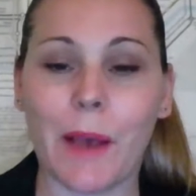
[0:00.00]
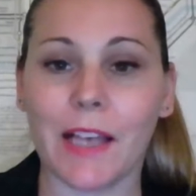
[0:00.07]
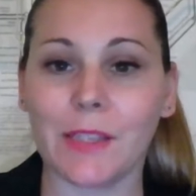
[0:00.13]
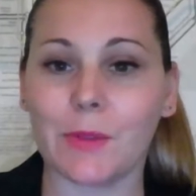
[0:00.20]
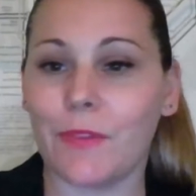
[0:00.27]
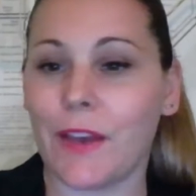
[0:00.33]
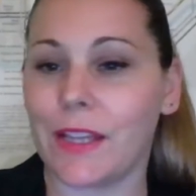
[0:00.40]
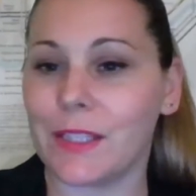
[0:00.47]

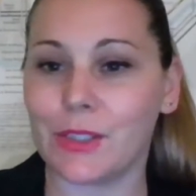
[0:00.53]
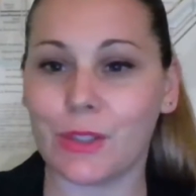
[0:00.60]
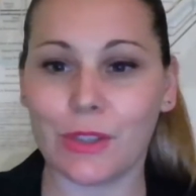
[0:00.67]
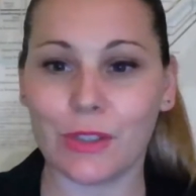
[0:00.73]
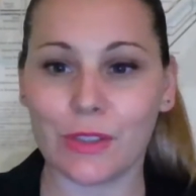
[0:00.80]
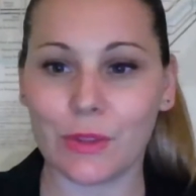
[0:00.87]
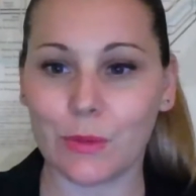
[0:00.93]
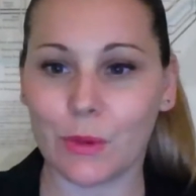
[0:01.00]
past, we've had
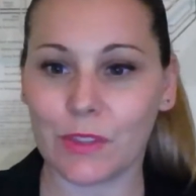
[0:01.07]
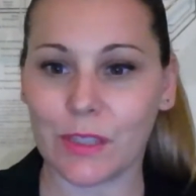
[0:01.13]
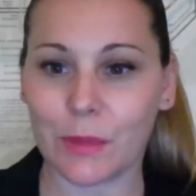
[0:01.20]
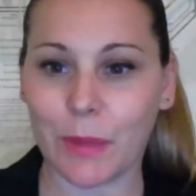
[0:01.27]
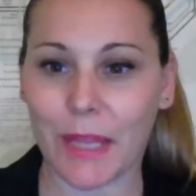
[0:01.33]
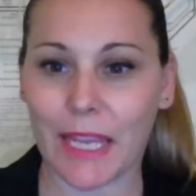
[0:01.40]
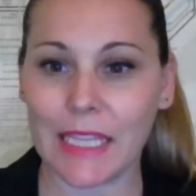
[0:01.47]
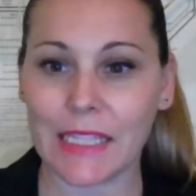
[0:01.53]
students who also
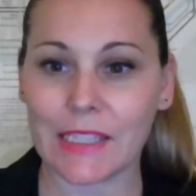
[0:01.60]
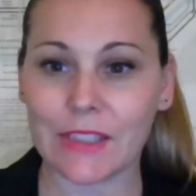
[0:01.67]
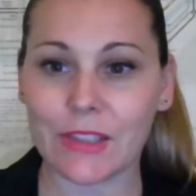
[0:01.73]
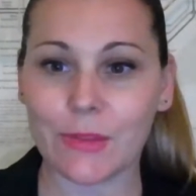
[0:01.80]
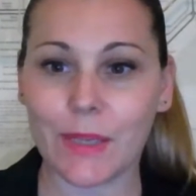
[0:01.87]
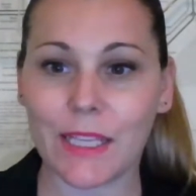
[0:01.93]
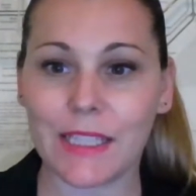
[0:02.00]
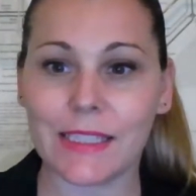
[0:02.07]
play
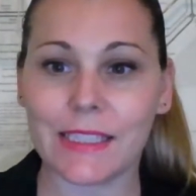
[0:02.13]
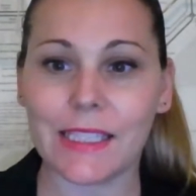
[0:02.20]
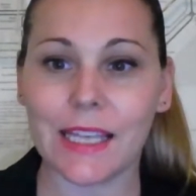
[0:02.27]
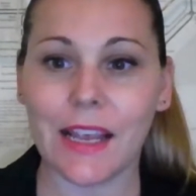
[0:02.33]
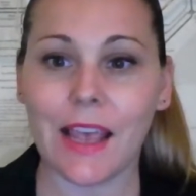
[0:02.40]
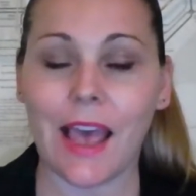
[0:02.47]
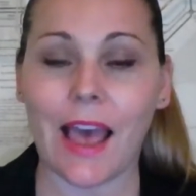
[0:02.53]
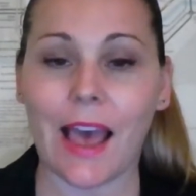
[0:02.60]
instruments
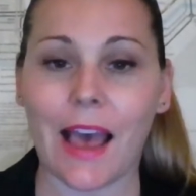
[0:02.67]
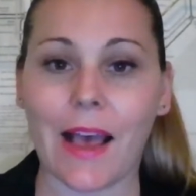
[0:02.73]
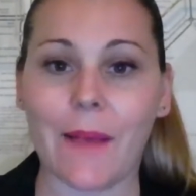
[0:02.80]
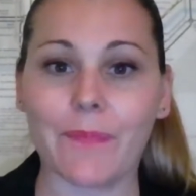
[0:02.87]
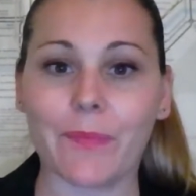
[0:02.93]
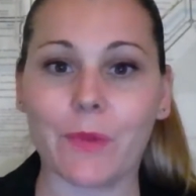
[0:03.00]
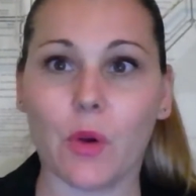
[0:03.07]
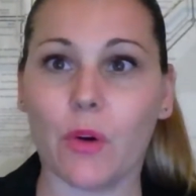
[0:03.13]

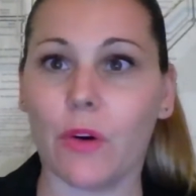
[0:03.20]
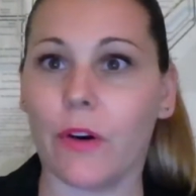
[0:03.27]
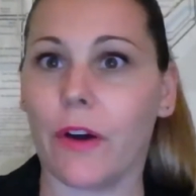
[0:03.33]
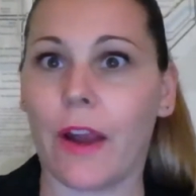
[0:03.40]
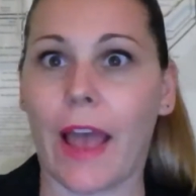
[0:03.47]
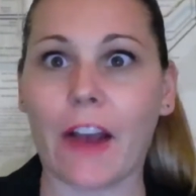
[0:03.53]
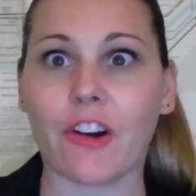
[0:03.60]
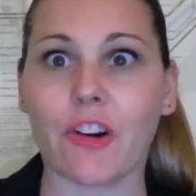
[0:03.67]

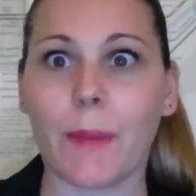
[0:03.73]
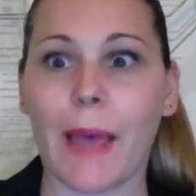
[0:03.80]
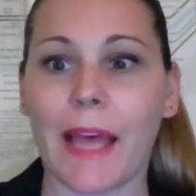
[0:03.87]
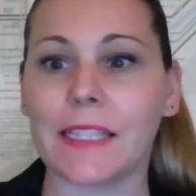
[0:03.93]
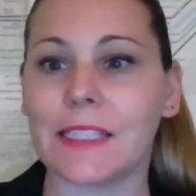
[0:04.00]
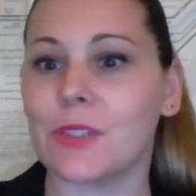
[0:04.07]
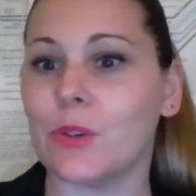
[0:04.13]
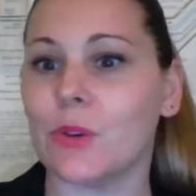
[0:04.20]
or
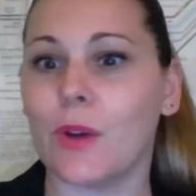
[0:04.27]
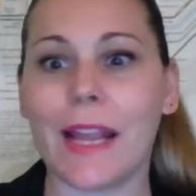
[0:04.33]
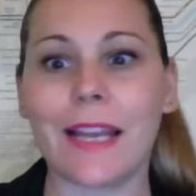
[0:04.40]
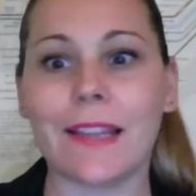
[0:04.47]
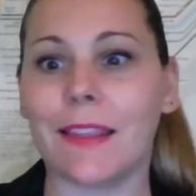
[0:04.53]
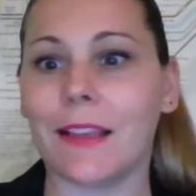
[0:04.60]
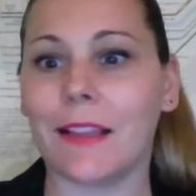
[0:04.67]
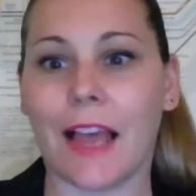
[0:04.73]
acrobats or
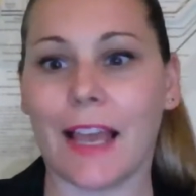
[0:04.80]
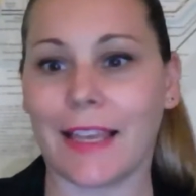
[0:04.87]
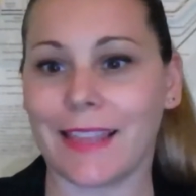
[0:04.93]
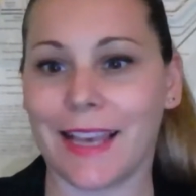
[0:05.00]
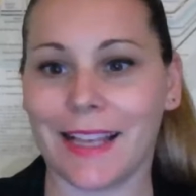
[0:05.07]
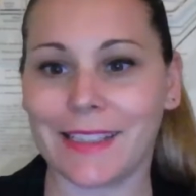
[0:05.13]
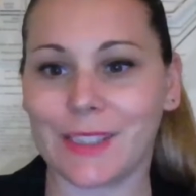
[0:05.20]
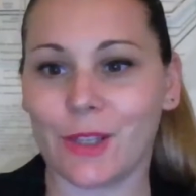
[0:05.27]
anything like that.